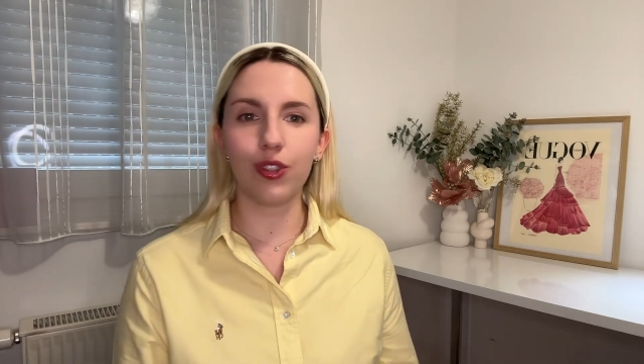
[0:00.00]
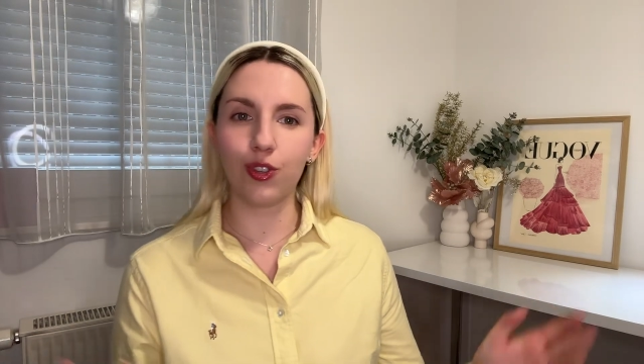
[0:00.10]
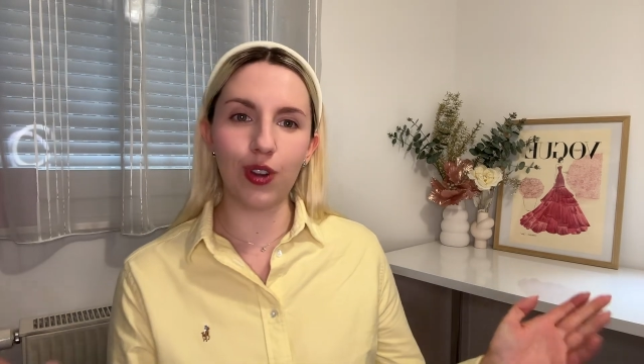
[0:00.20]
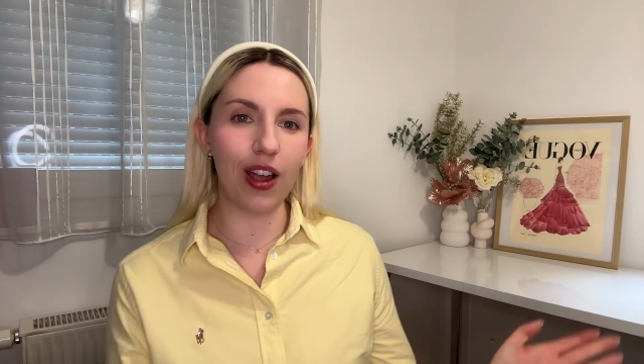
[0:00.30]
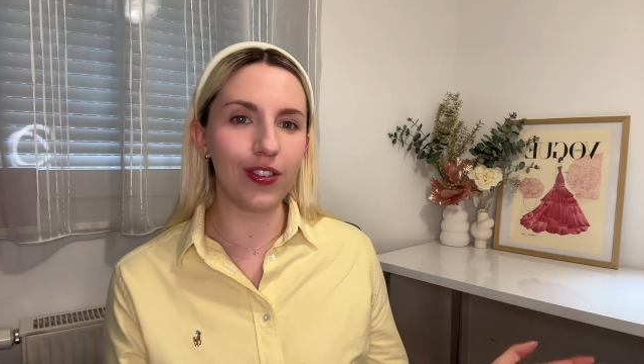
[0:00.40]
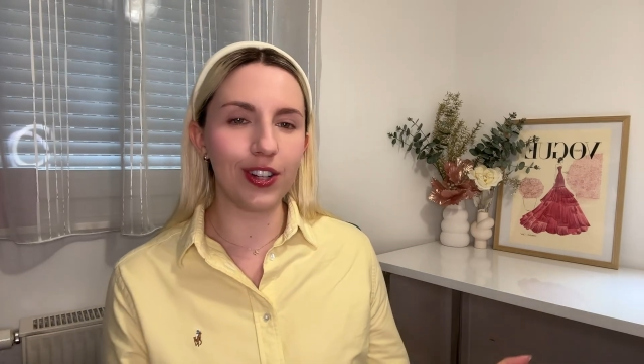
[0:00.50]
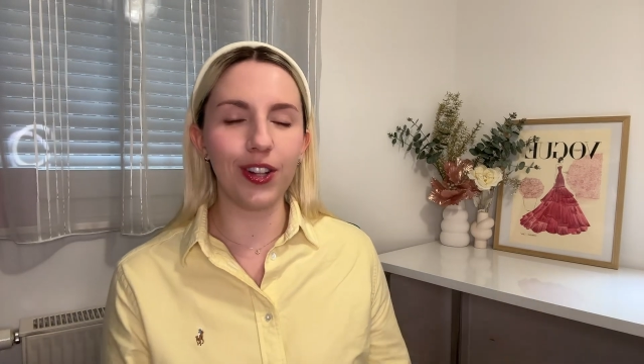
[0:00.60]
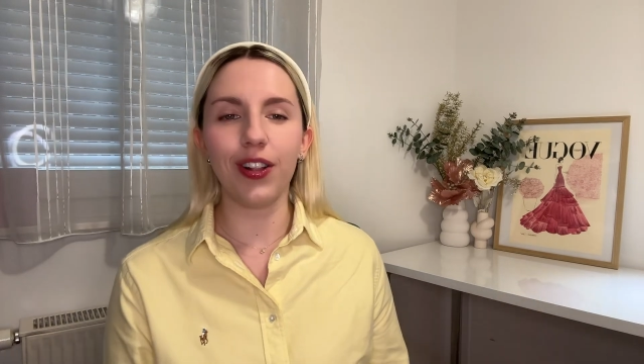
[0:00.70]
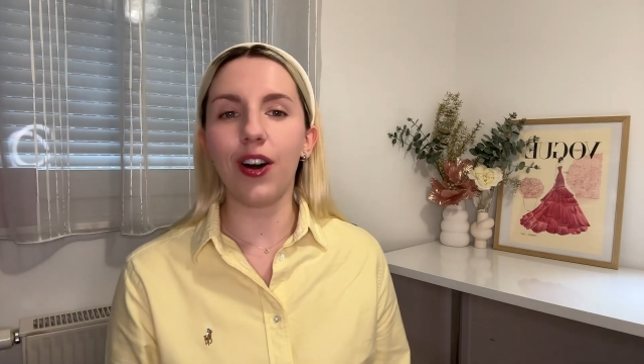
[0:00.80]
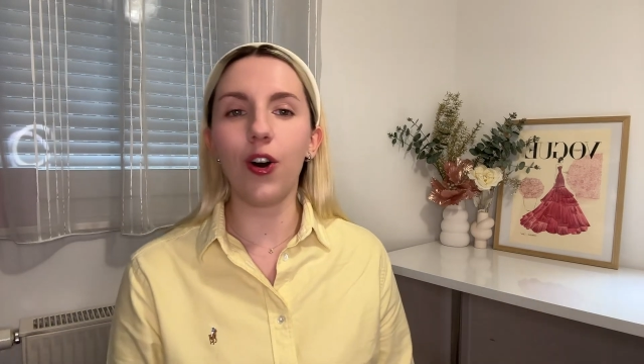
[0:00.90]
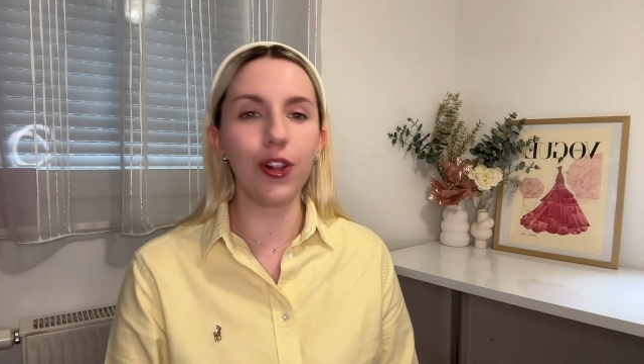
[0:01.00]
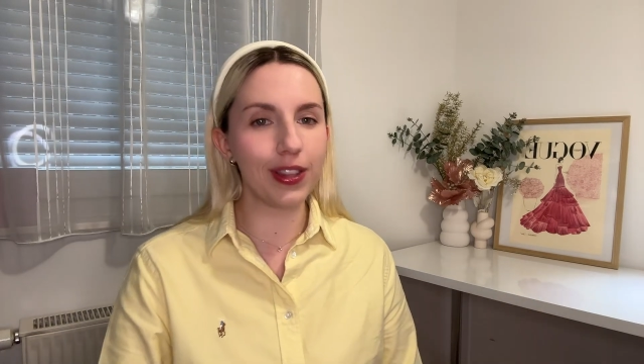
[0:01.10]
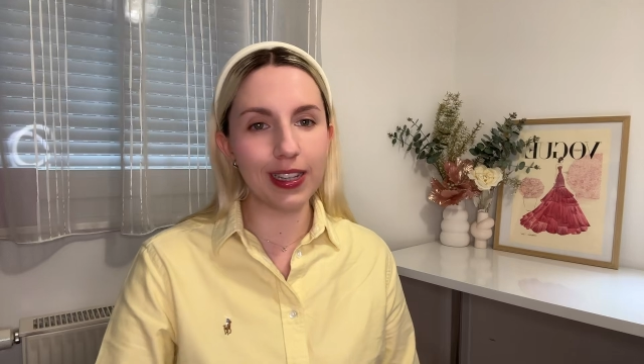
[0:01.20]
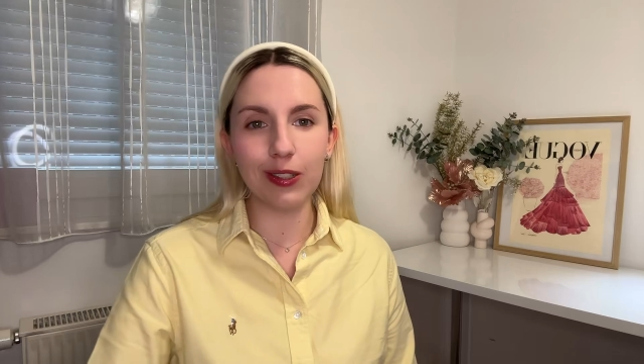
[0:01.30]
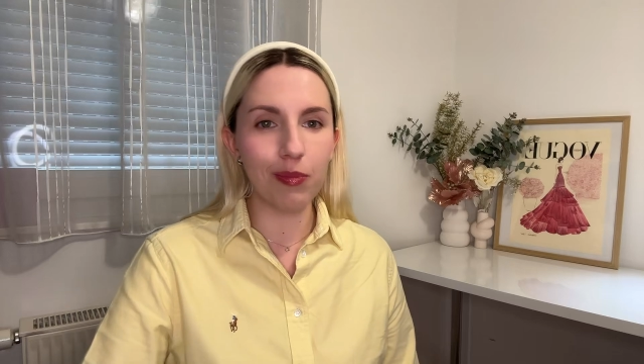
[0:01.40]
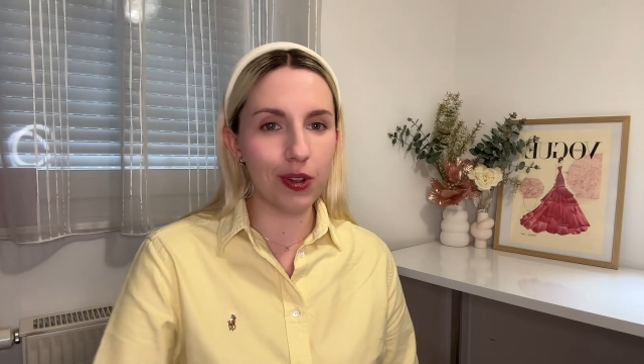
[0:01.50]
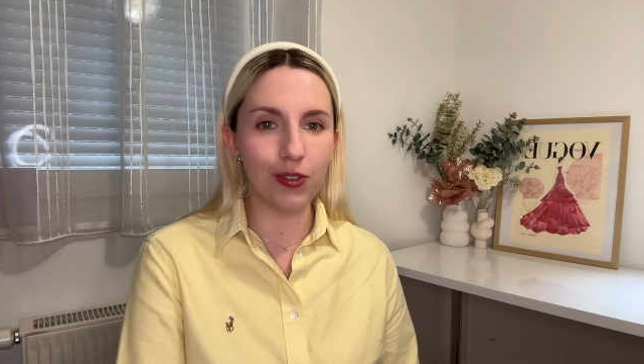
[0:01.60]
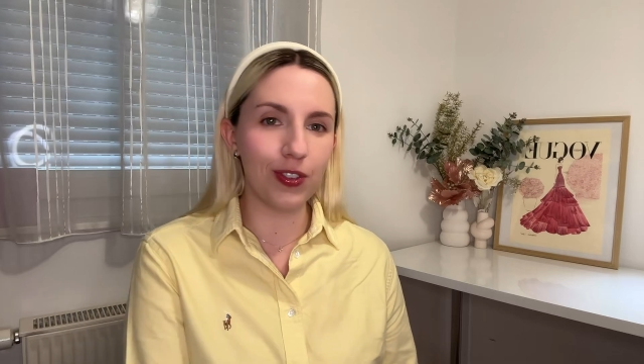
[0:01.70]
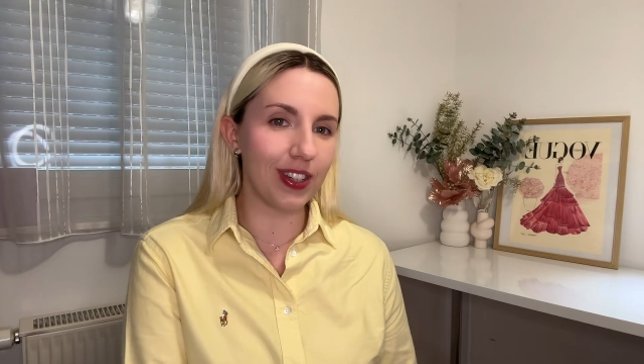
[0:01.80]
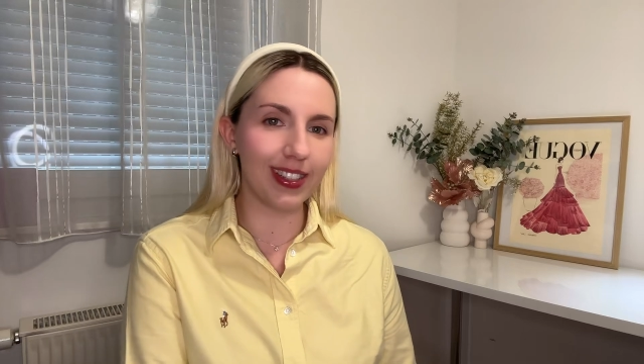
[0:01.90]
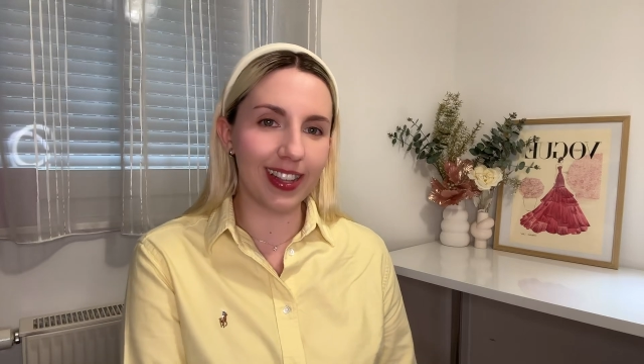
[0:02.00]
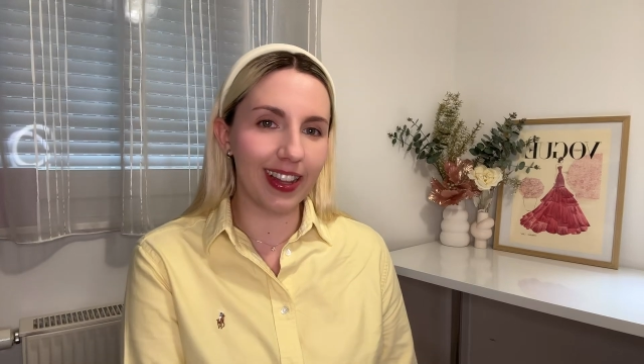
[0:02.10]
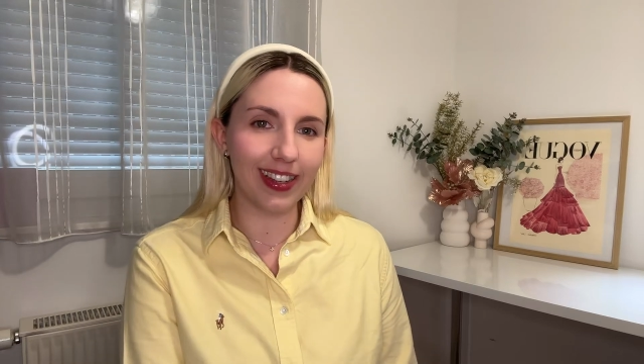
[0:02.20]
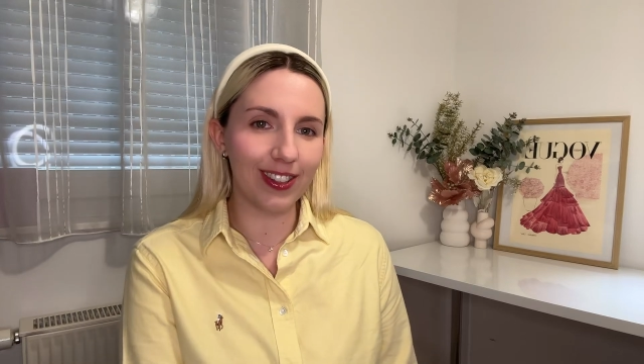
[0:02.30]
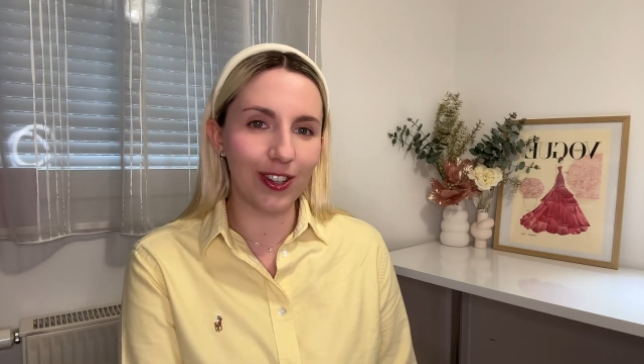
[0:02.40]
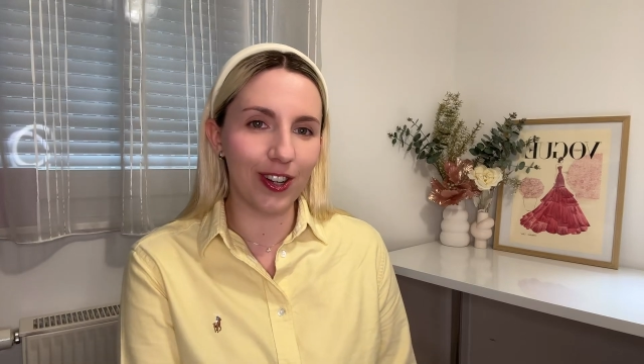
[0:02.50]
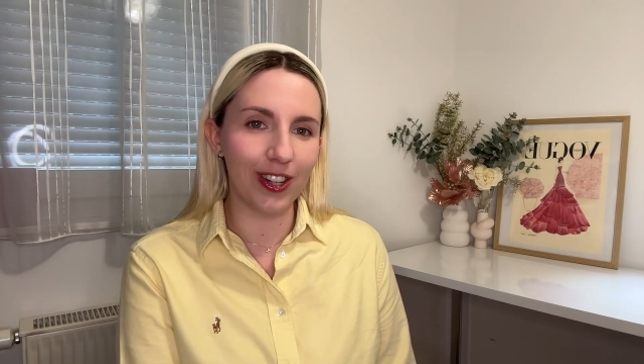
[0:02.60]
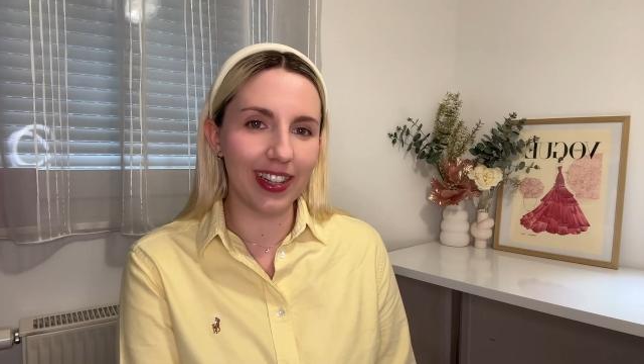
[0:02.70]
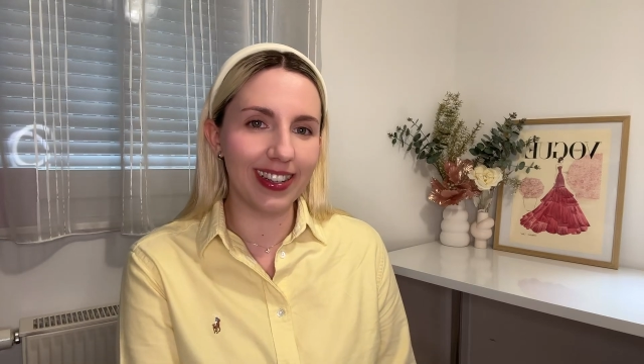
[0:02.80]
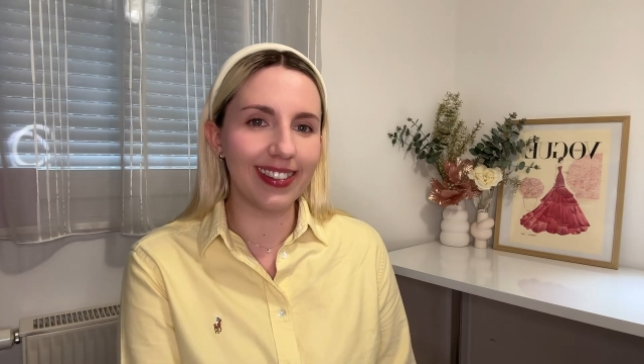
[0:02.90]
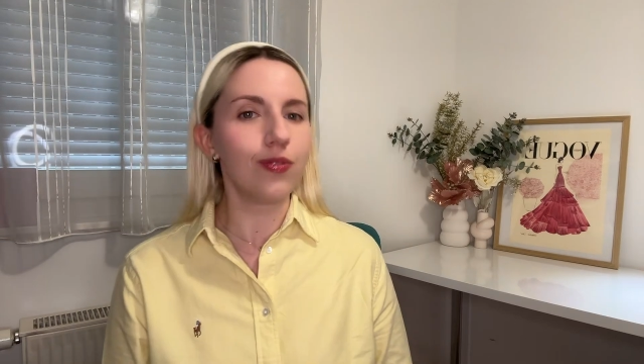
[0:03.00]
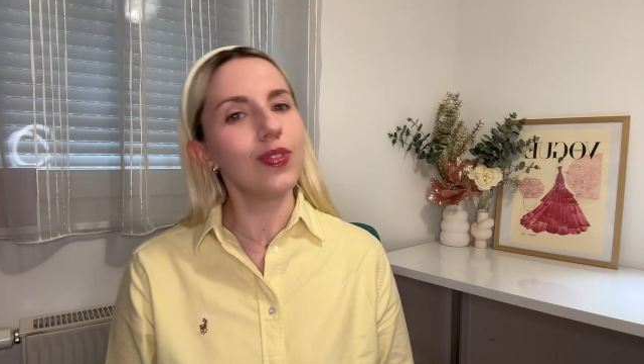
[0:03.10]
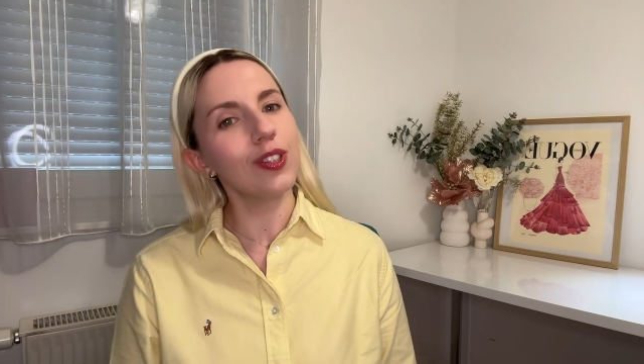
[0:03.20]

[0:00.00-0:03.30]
travel, all things beautiful as I like to call it.